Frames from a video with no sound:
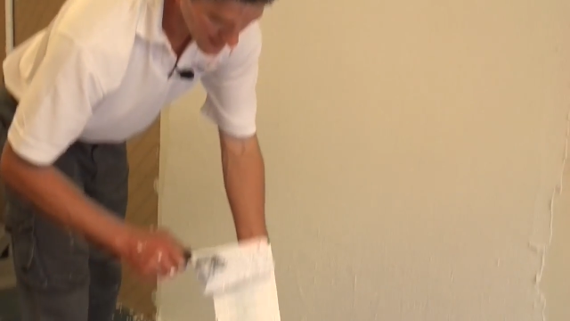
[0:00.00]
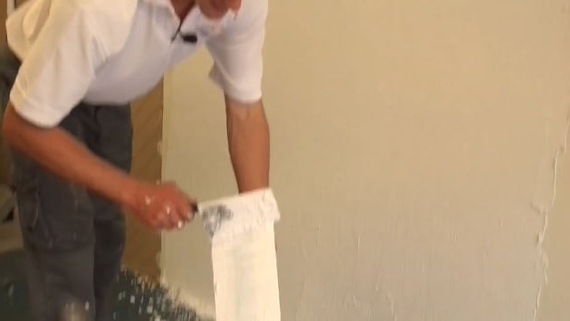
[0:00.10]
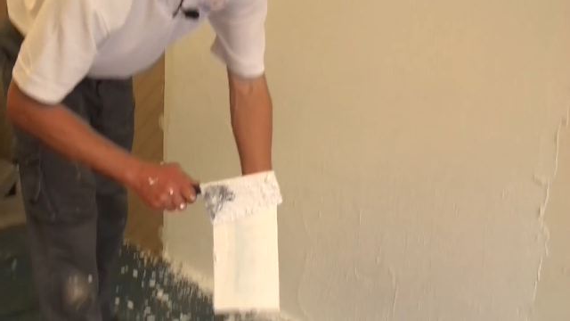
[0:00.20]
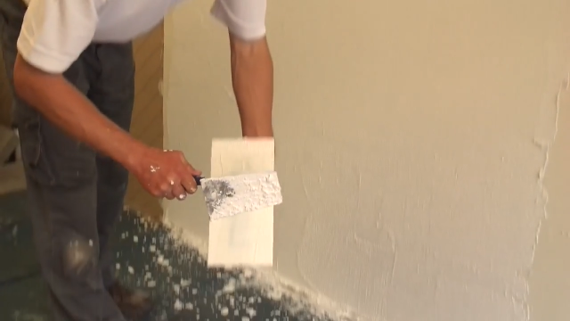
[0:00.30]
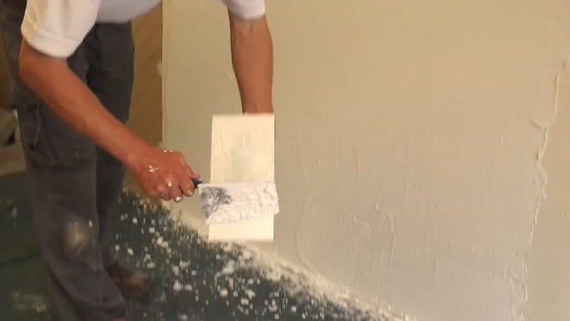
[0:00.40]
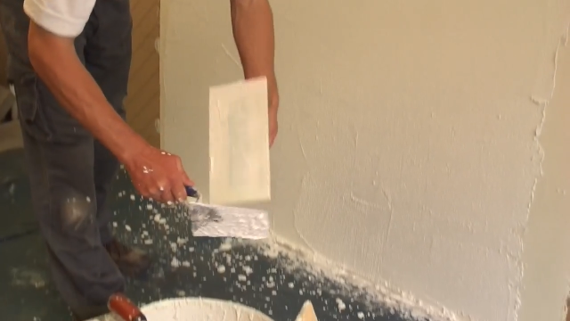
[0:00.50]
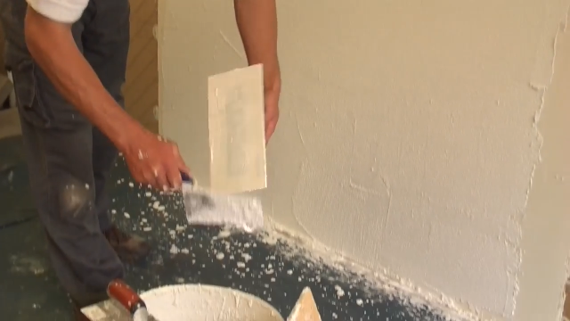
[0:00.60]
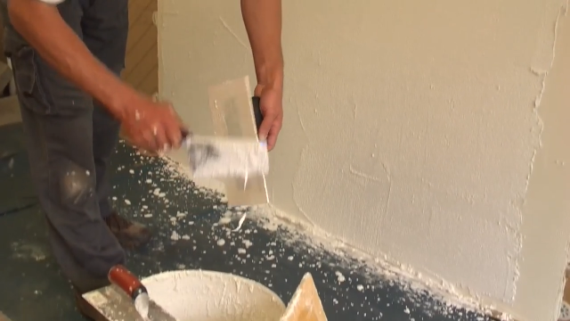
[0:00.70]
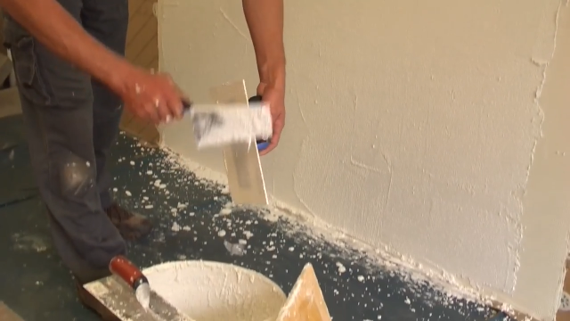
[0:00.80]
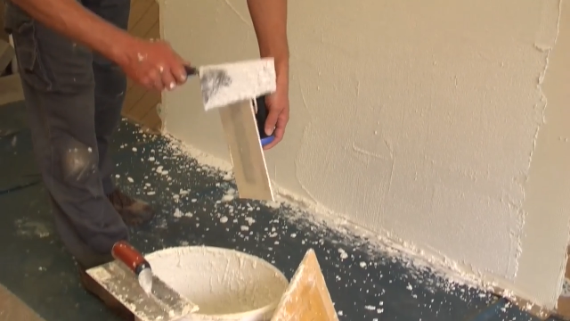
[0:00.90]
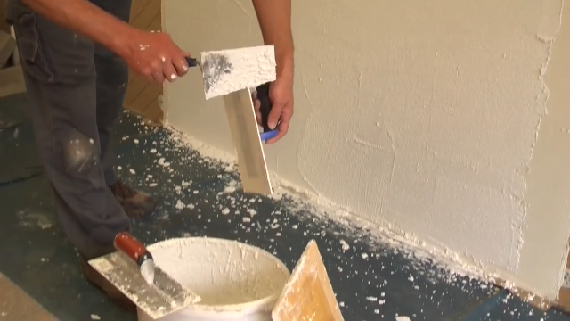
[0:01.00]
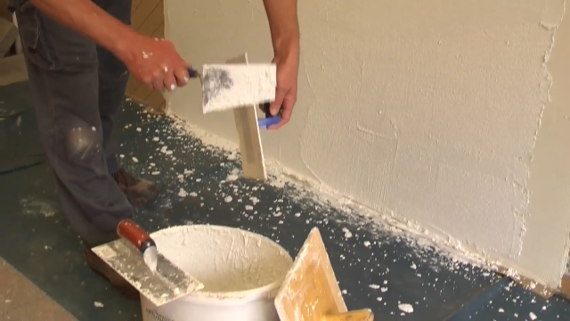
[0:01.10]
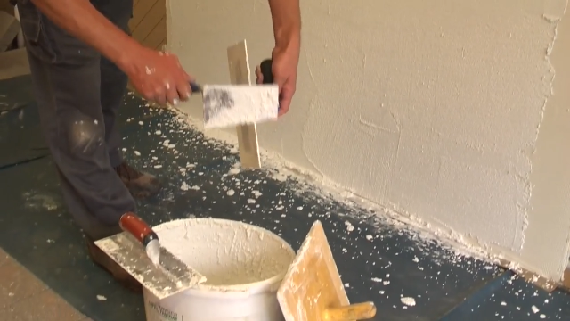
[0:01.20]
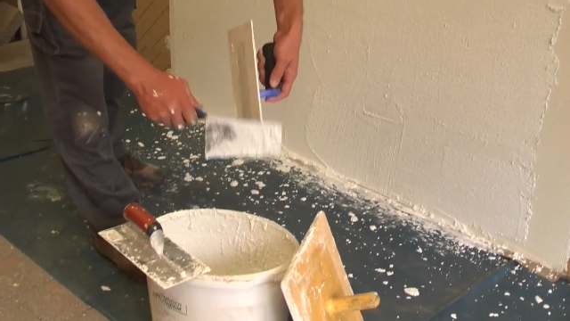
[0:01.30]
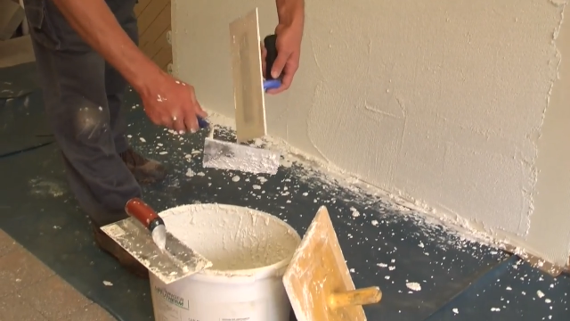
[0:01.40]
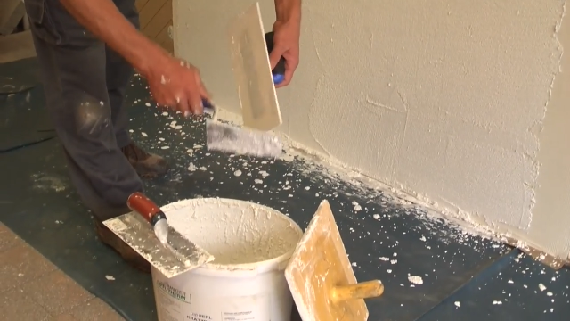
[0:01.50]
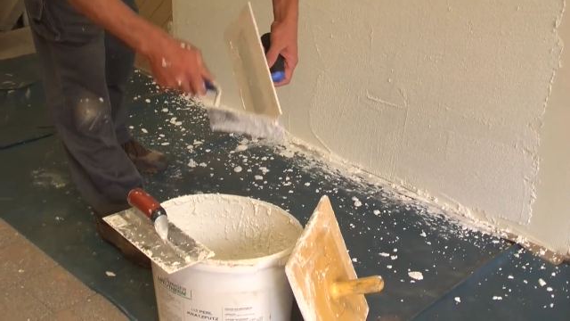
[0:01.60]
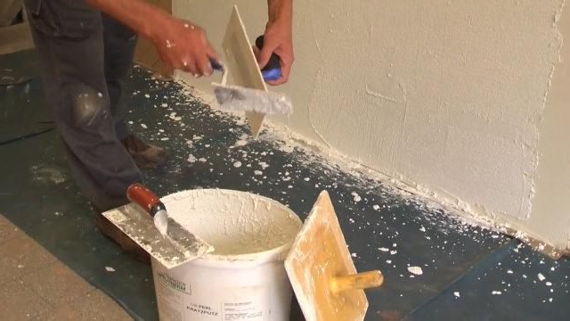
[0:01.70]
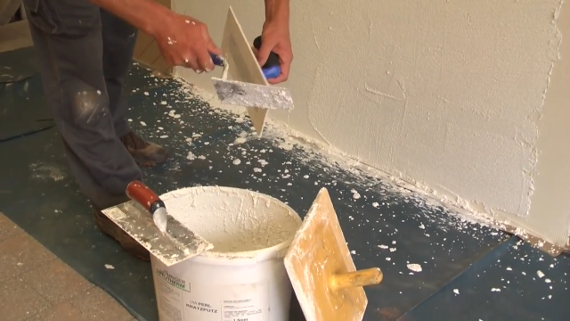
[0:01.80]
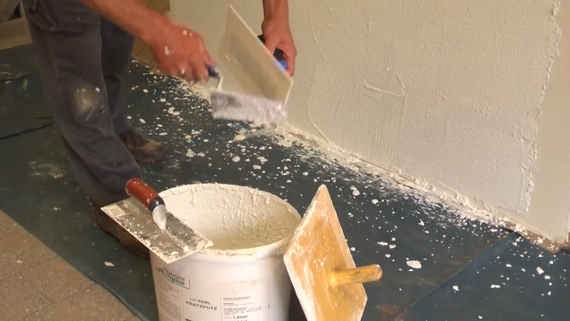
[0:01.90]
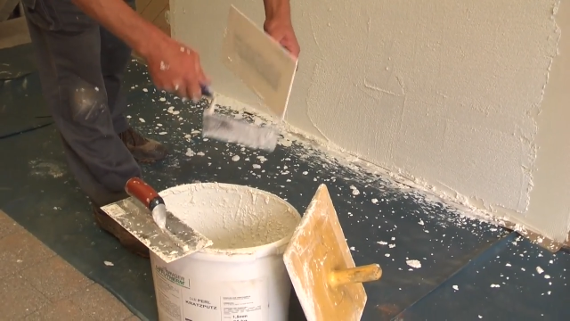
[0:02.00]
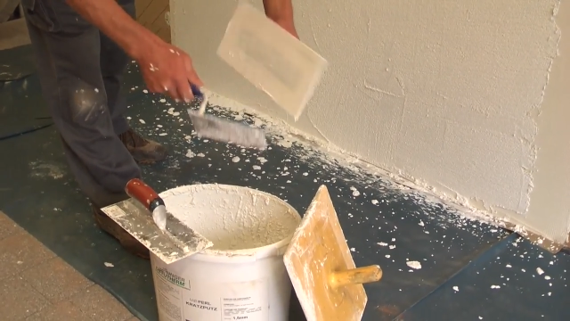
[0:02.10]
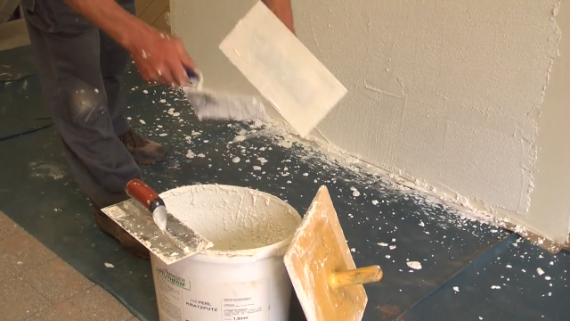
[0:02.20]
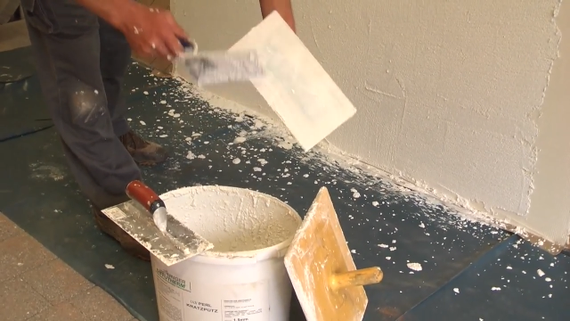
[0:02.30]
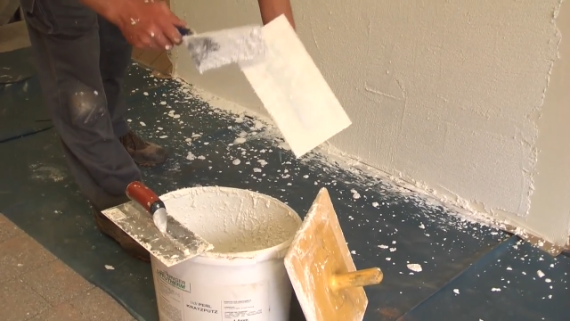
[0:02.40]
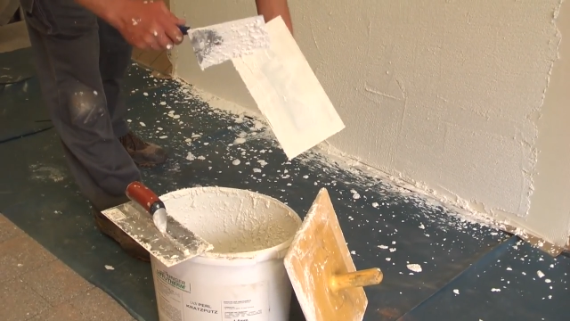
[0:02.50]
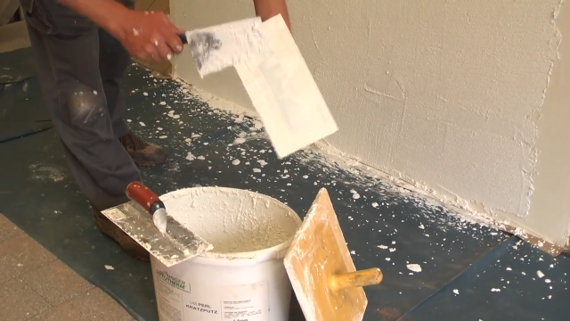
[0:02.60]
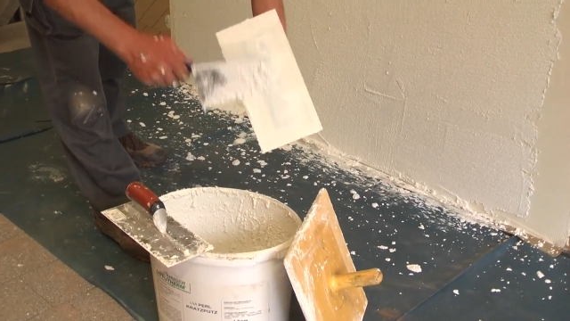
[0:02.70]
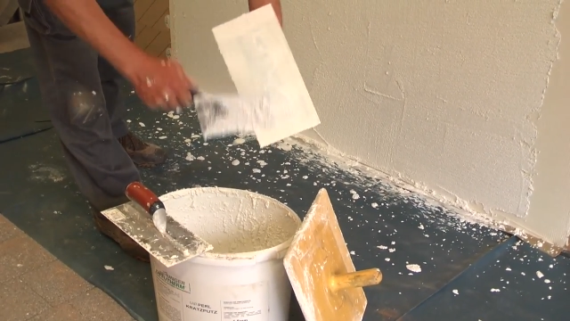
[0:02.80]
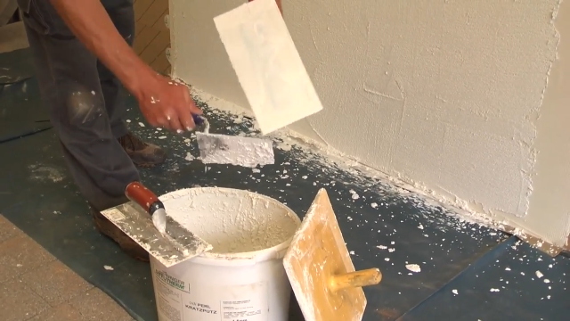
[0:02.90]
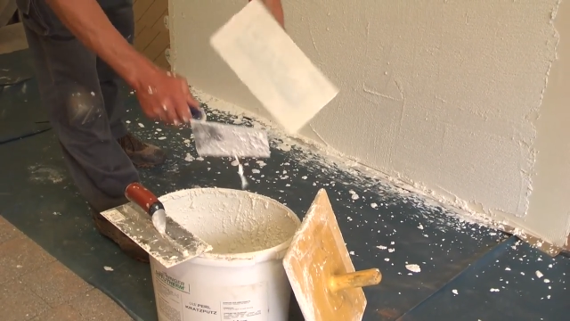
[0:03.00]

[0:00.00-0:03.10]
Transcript: Nobody's mouth can be seen.